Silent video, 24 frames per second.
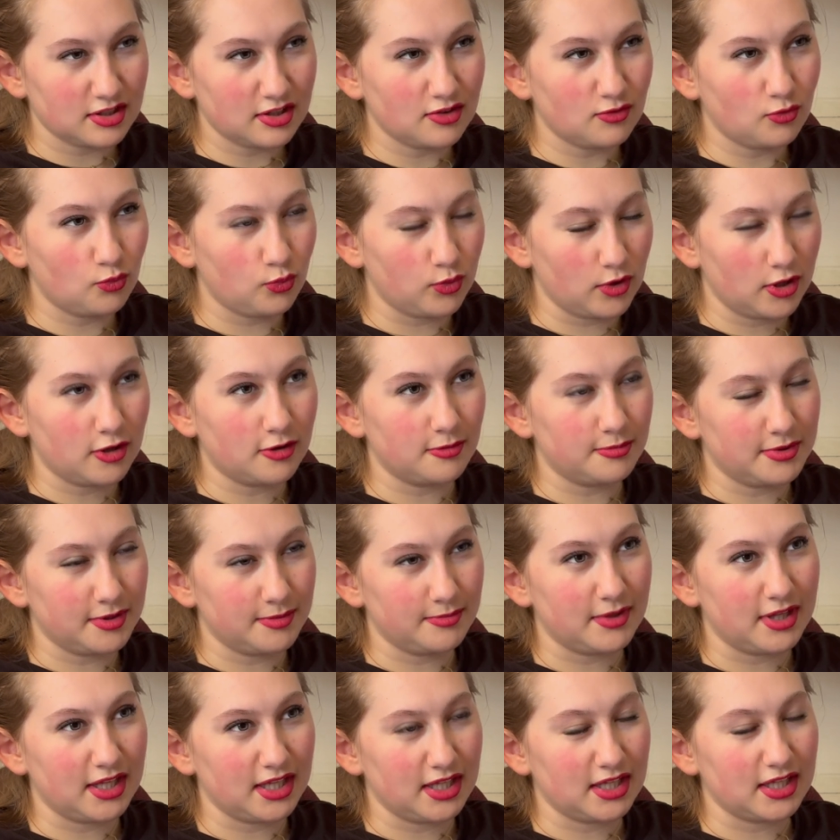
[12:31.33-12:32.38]
will be
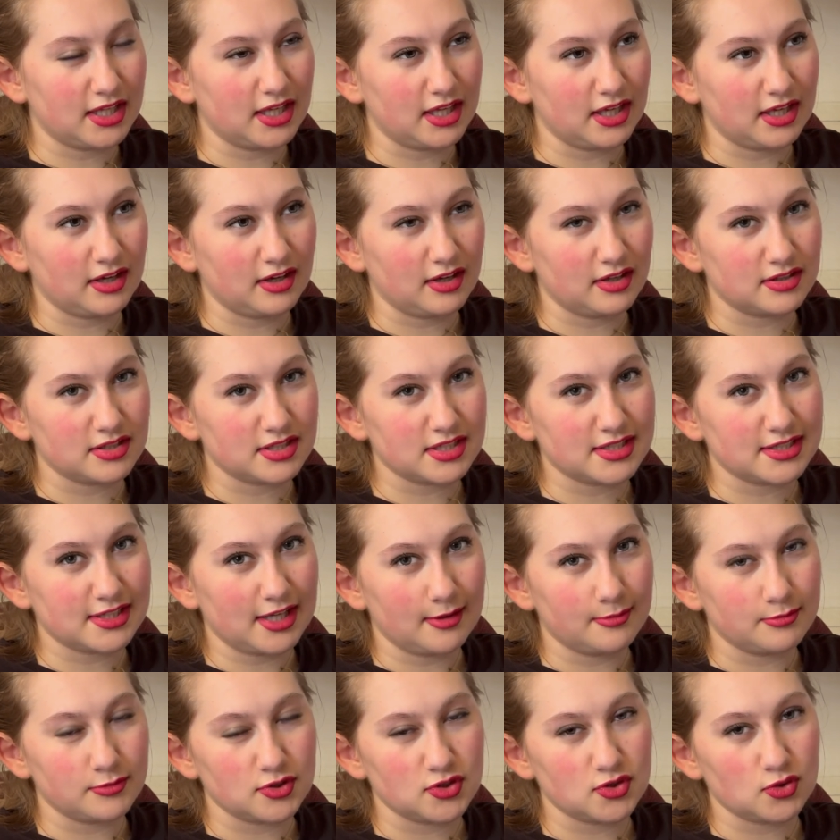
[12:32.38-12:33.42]
making
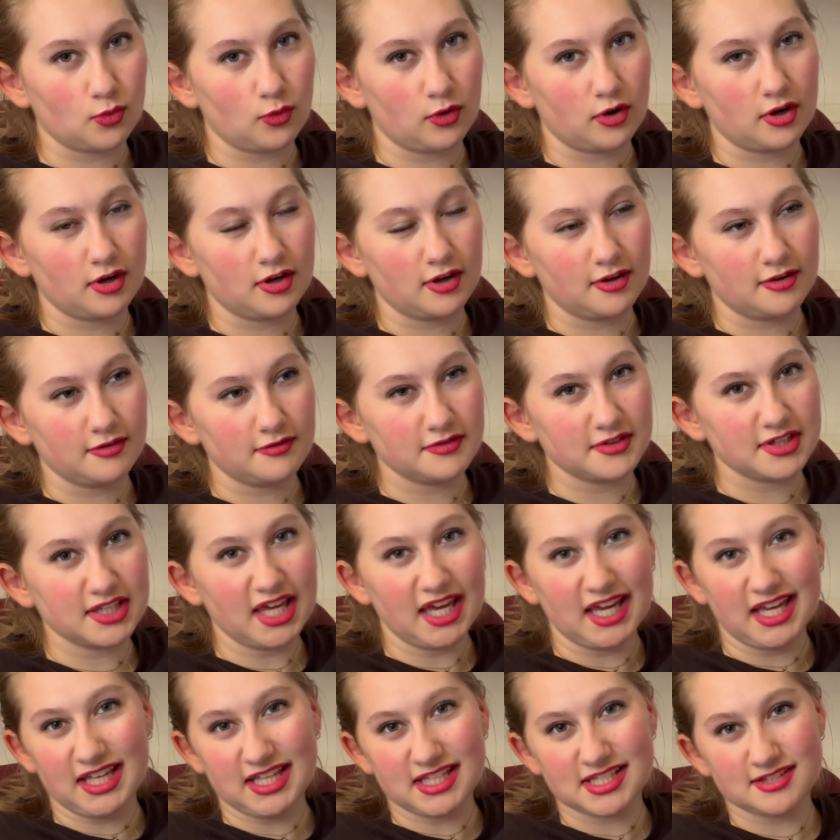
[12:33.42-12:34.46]
some sort of
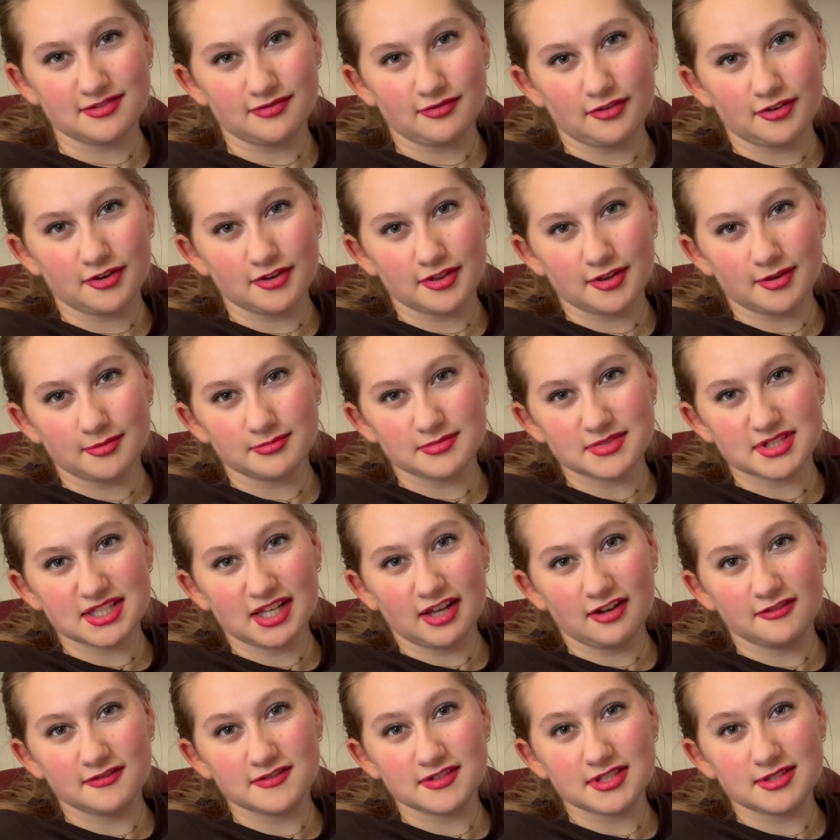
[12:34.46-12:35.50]
case for
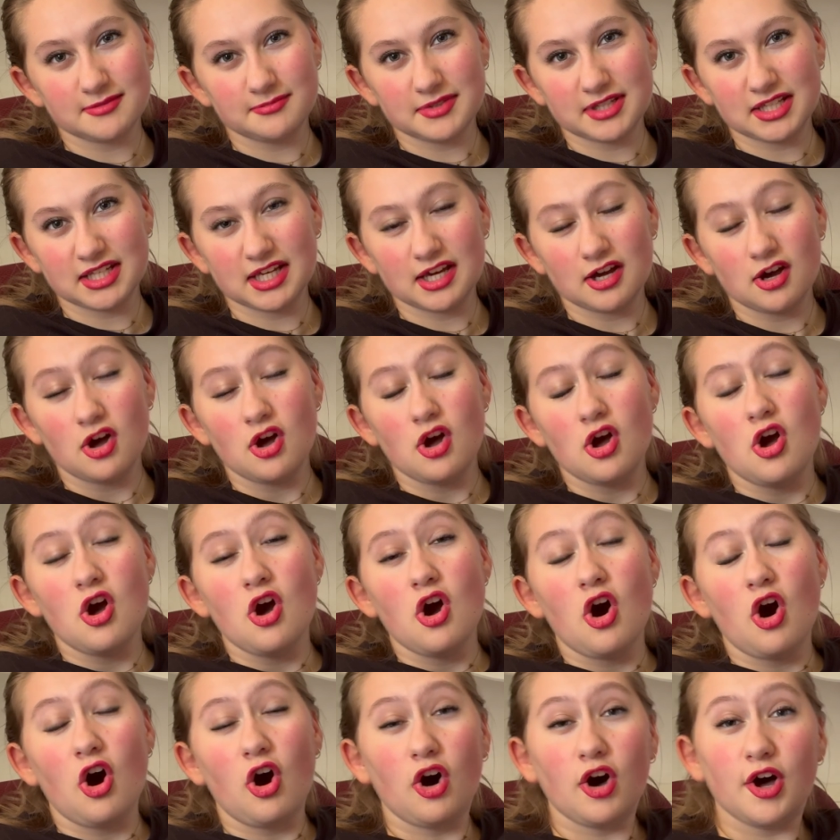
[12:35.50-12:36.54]
themselves to be
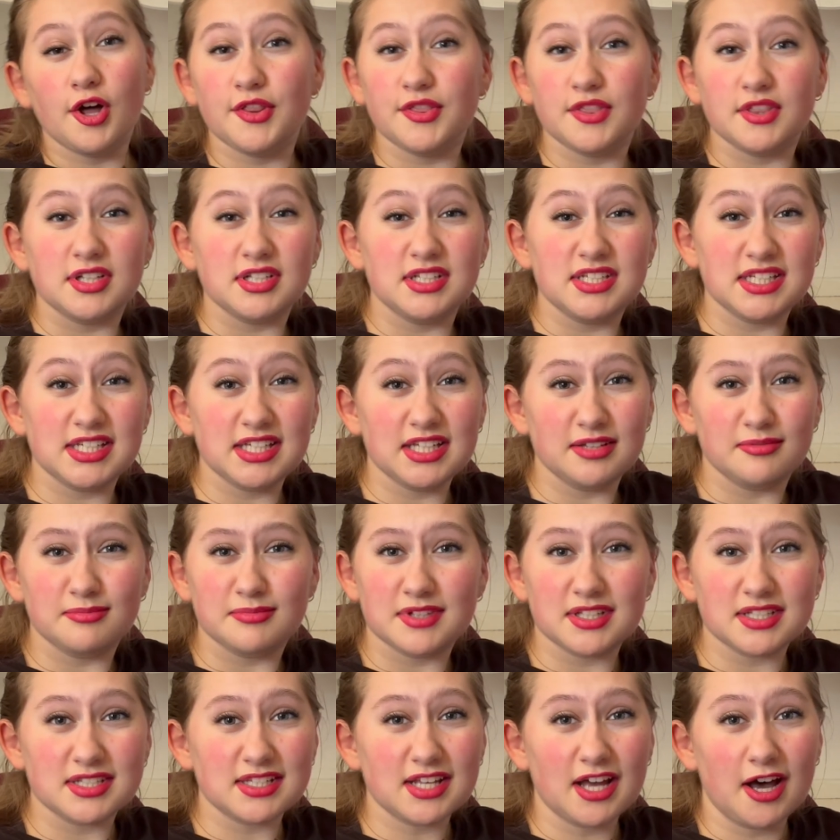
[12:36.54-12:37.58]
on the team
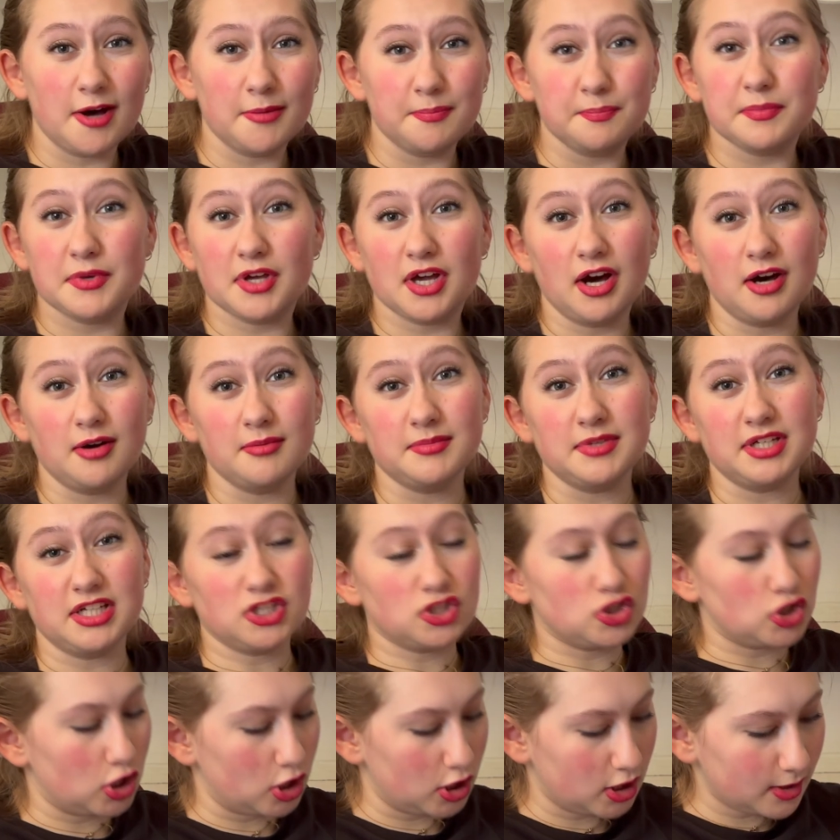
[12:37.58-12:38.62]
this upcoming
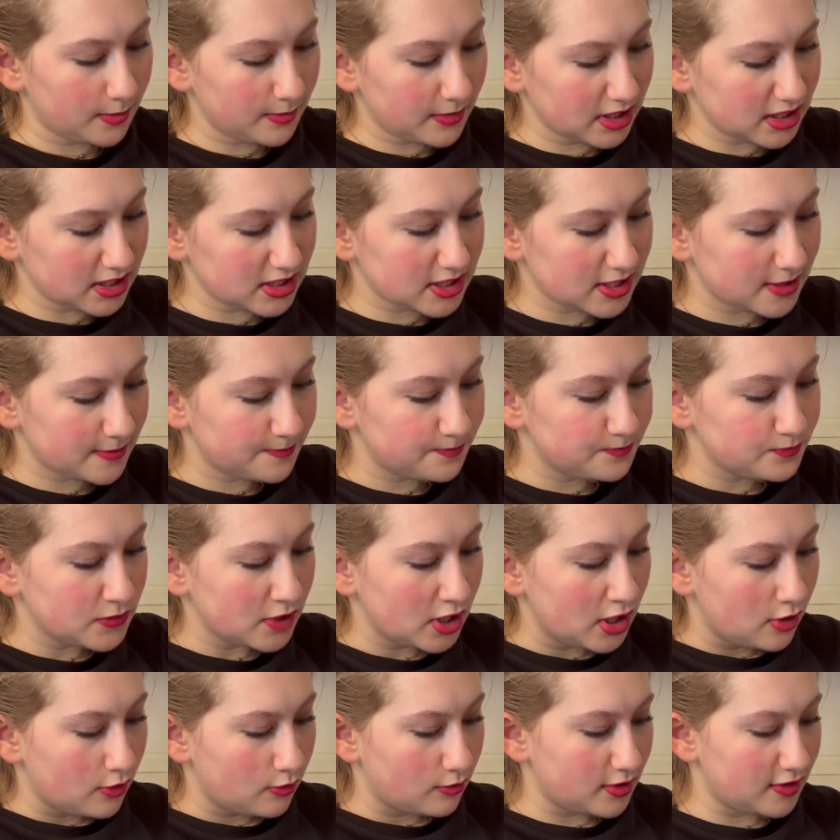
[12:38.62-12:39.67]
tournament.
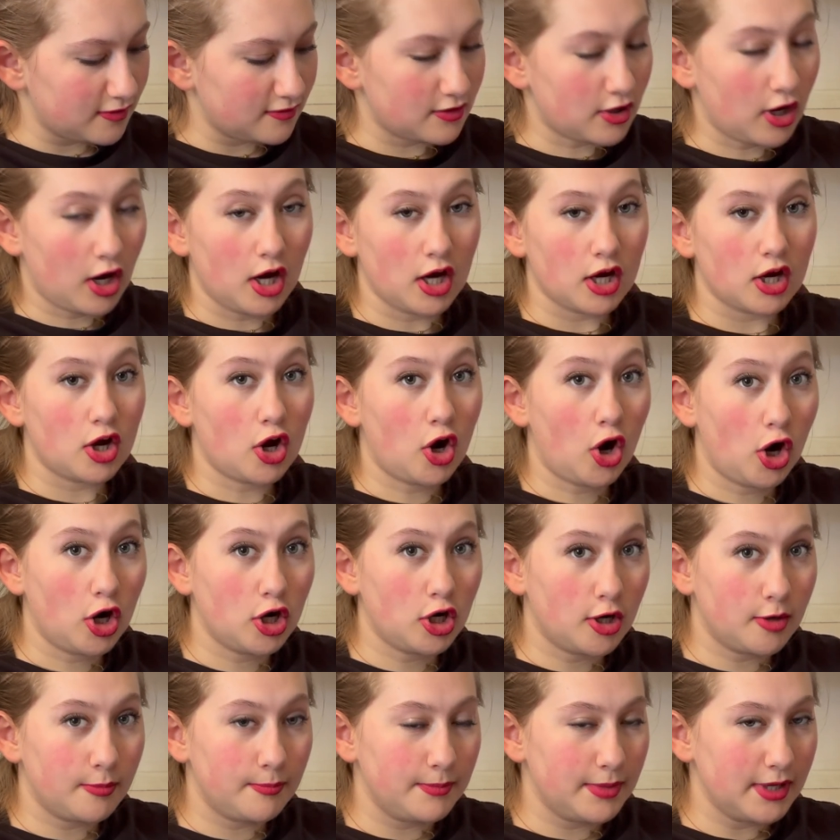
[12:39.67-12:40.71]
We've got
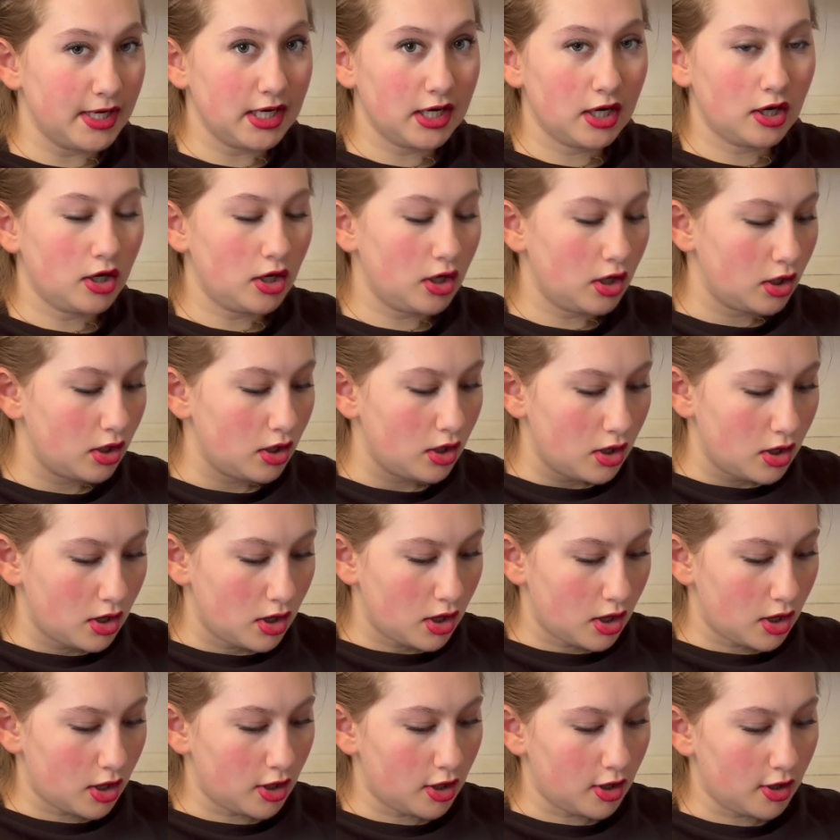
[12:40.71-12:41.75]
Carter Bear
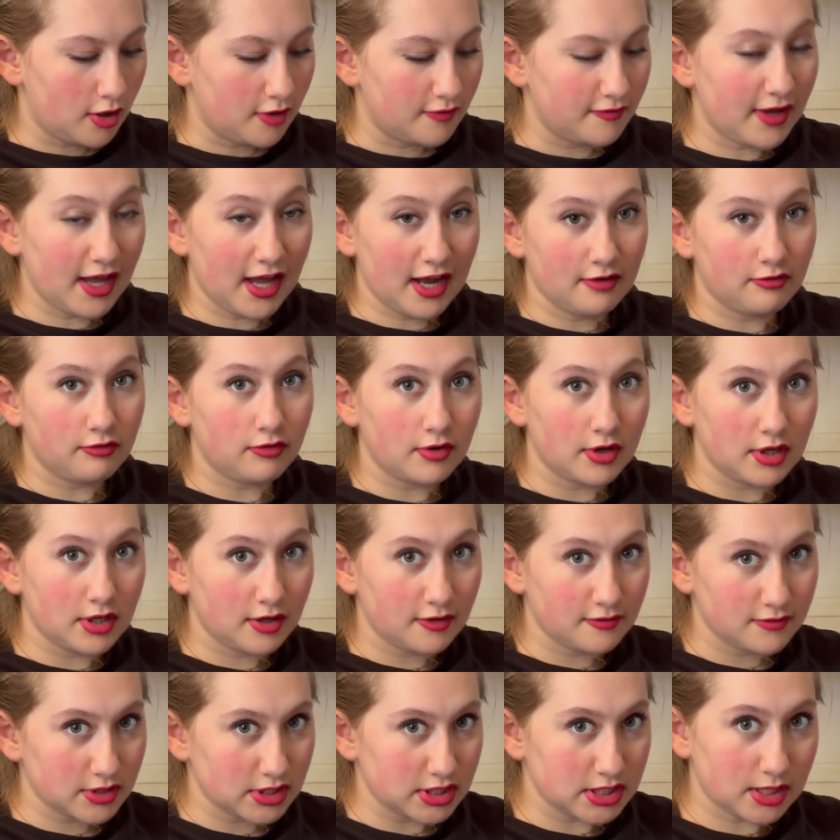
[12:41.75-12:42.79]
of Everett
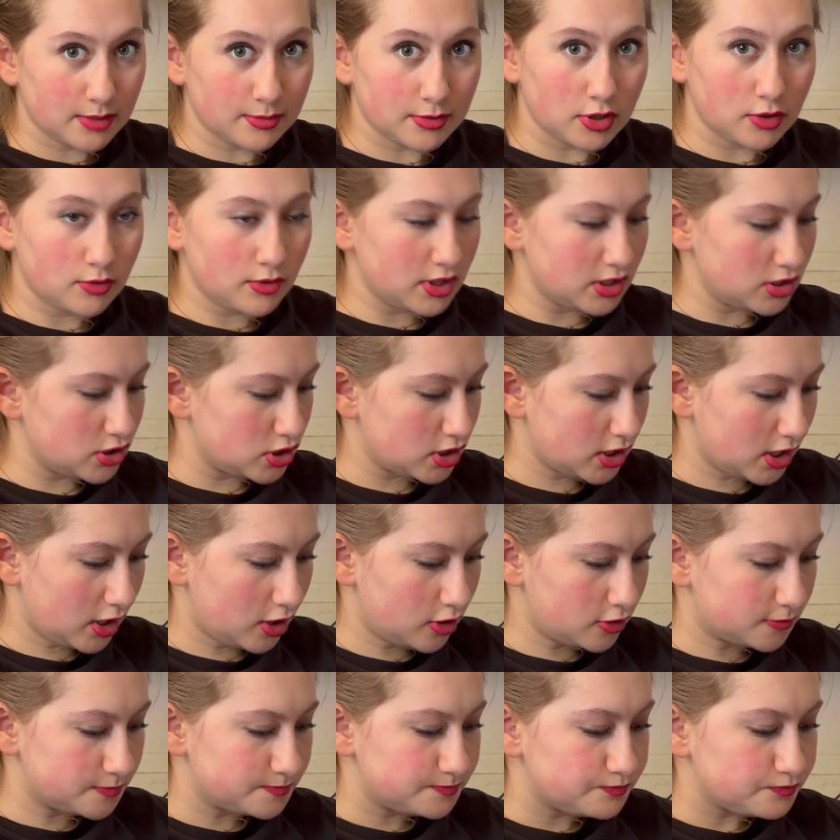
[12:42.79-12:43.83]
of the
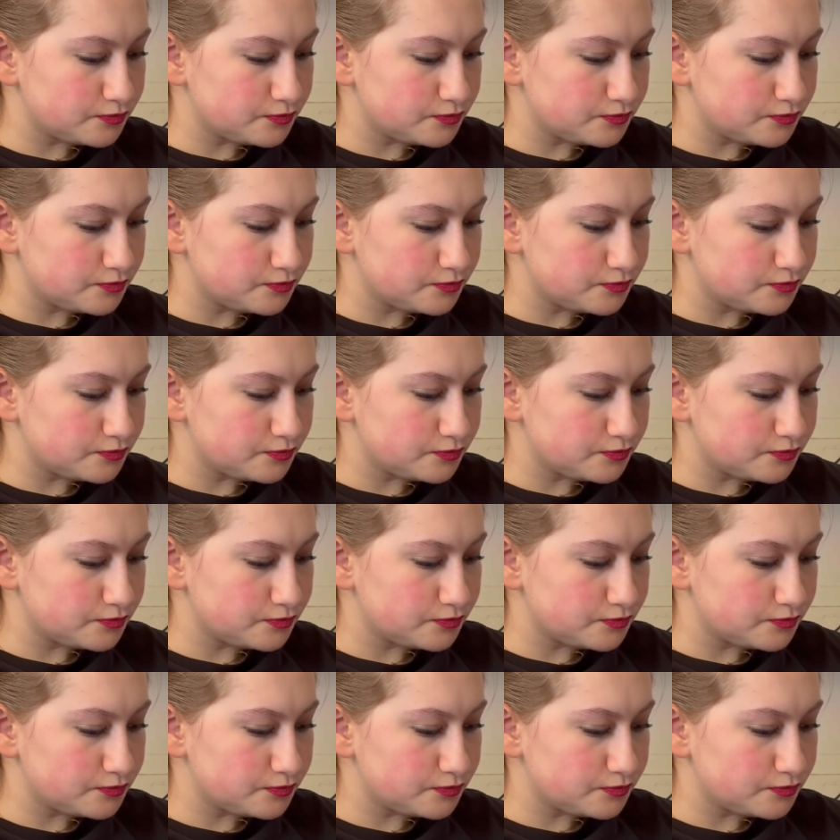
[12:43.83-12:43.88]
WHL,